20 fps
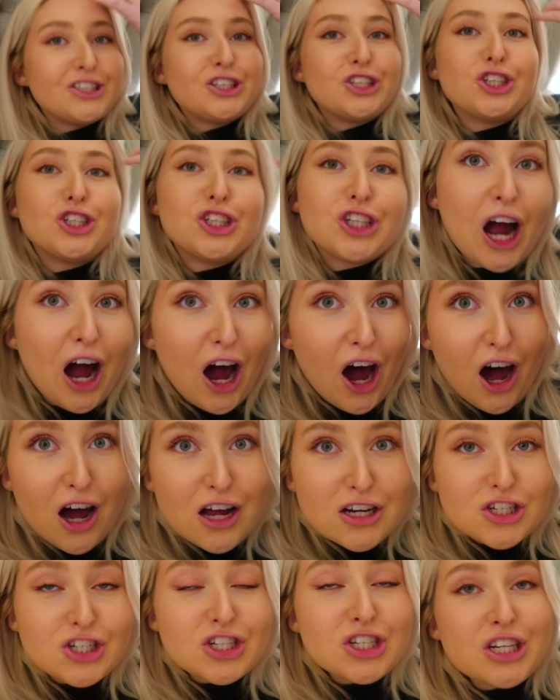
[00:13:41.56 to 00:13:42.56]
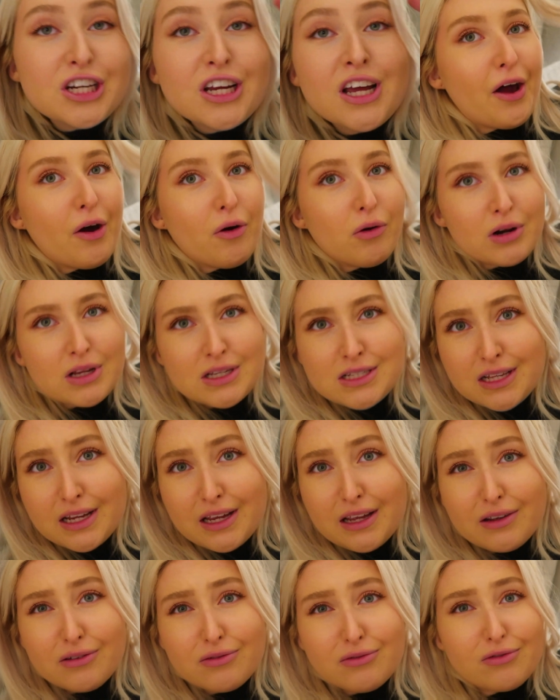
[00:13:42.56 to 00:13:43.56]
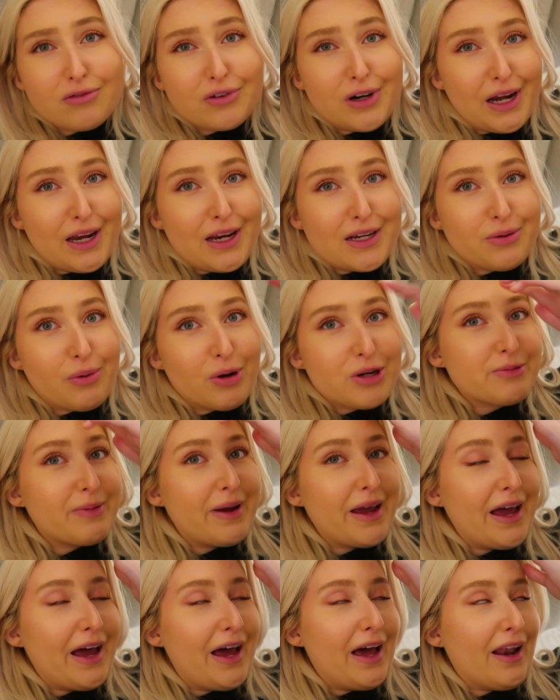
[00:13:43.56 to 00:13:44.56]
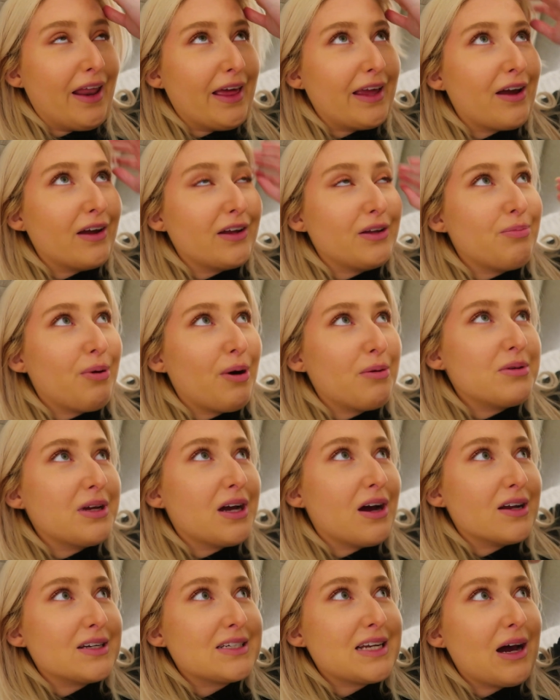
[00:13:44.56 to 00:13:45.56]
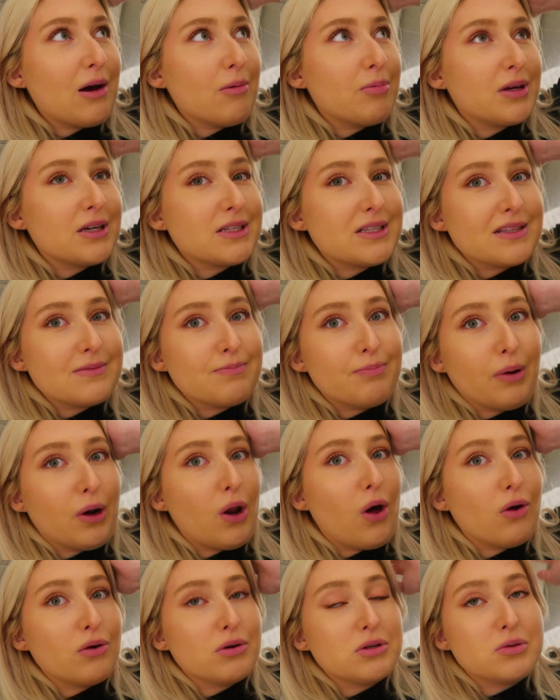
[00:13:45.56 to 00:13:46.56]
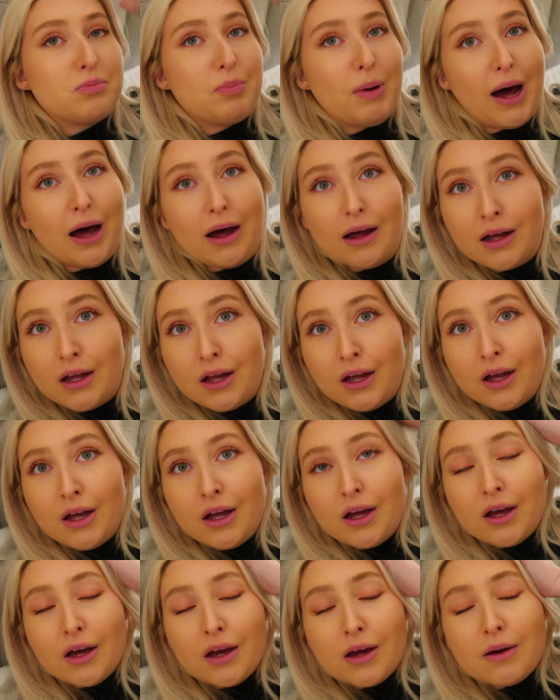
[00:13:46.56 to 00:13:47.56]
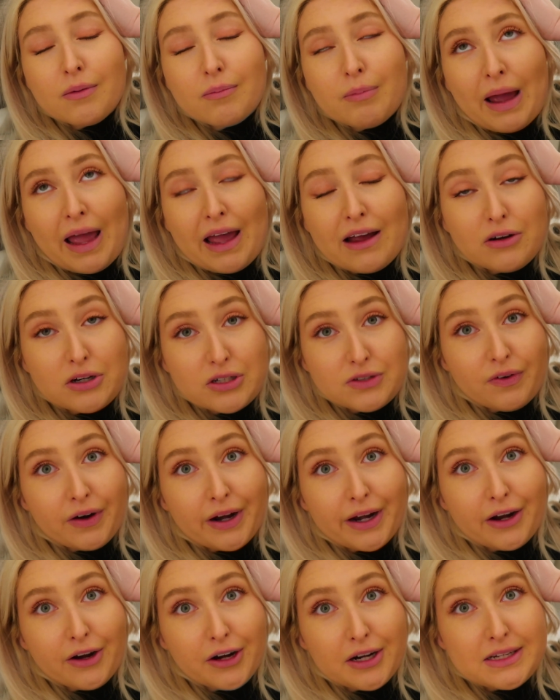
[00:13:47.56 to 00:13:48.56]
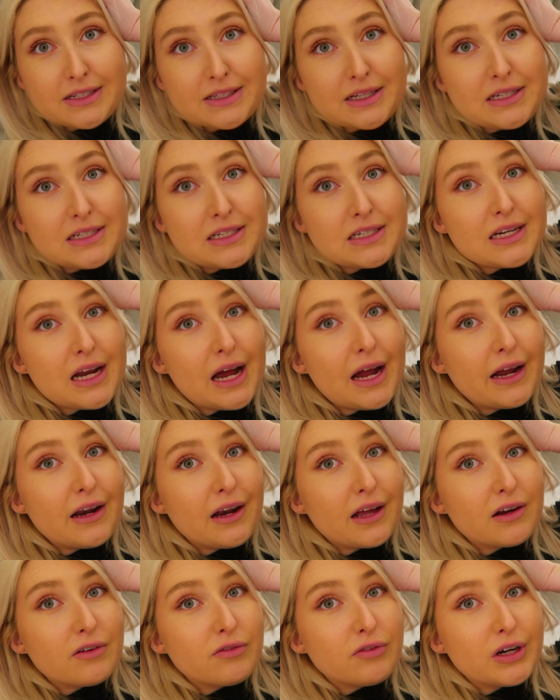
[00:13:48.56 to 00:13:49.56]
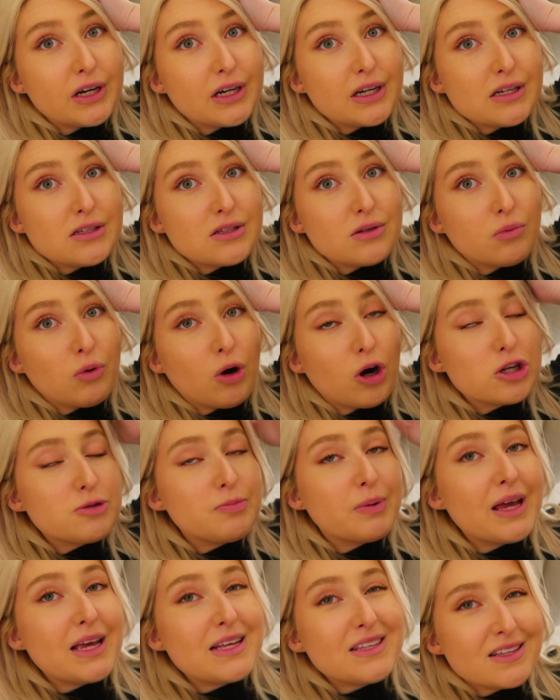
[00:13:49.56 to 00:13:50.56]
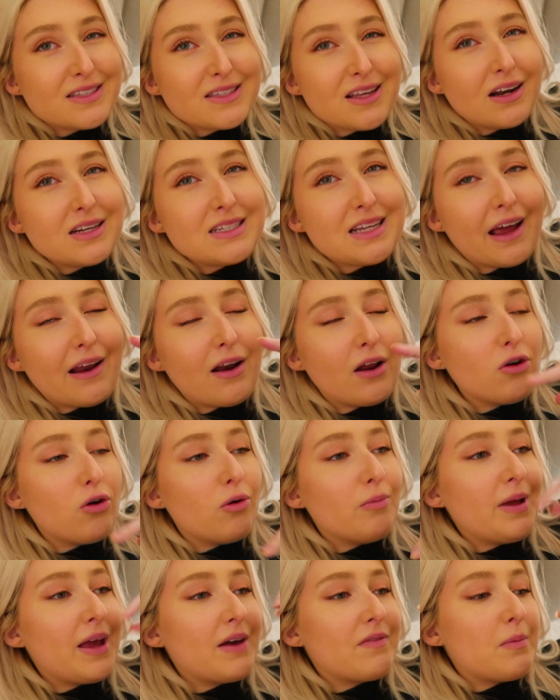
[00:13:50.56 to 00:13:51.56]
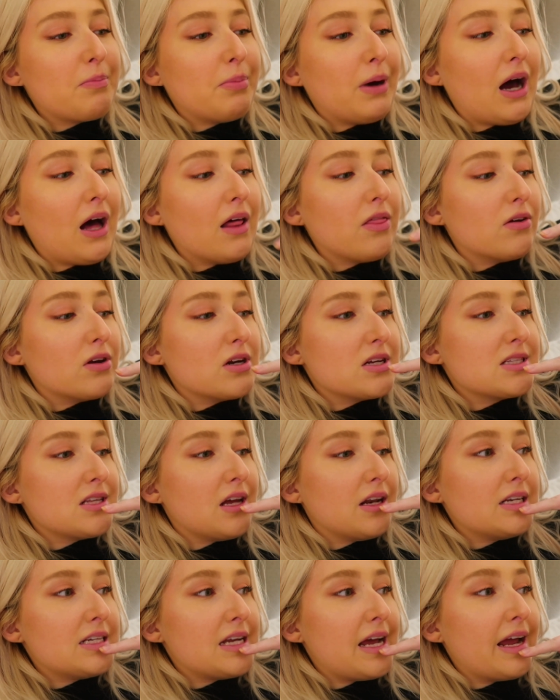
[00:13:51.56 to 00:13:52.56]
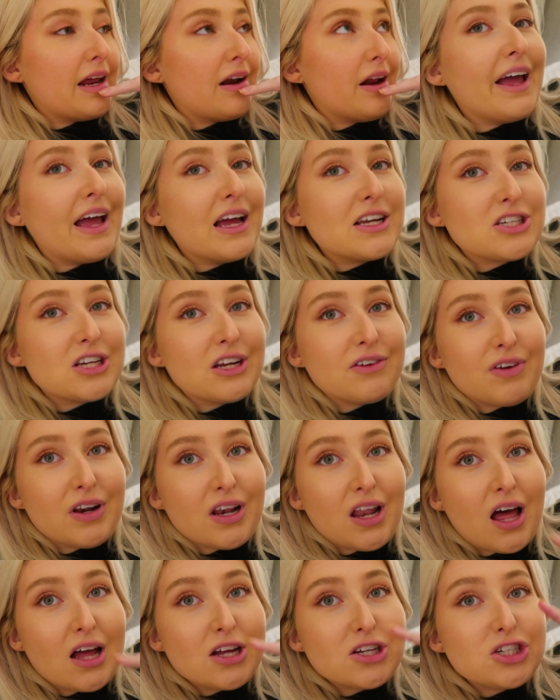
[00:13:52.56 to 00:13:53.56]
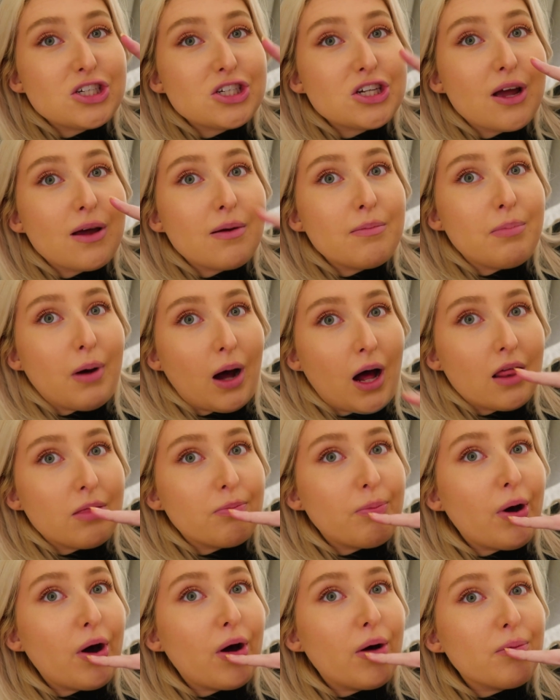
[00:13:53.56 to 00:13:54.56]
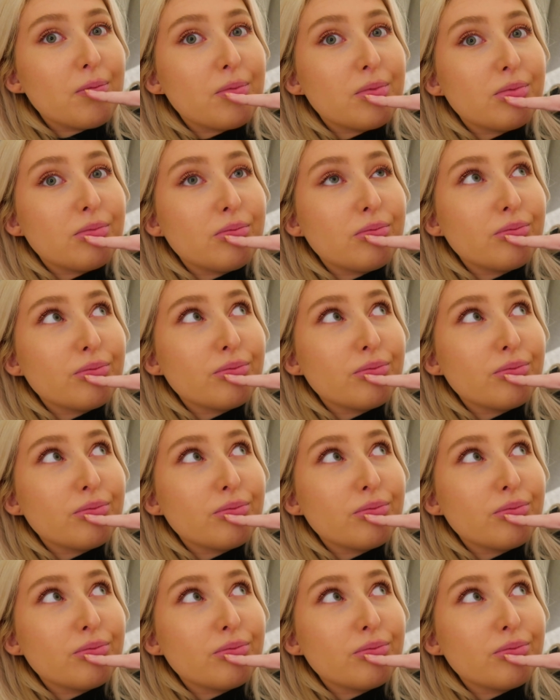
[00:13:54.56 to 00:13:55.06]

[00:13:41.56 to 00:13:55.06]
charged. I honestly really need to wash my hair. Like, you probably can't tell because it's blonde, but my hair is very greasy today. Like, it really needs a wash. But it is a Sunday, and I normally have a bath on a Sunday, and I actually have a Lush bath bomb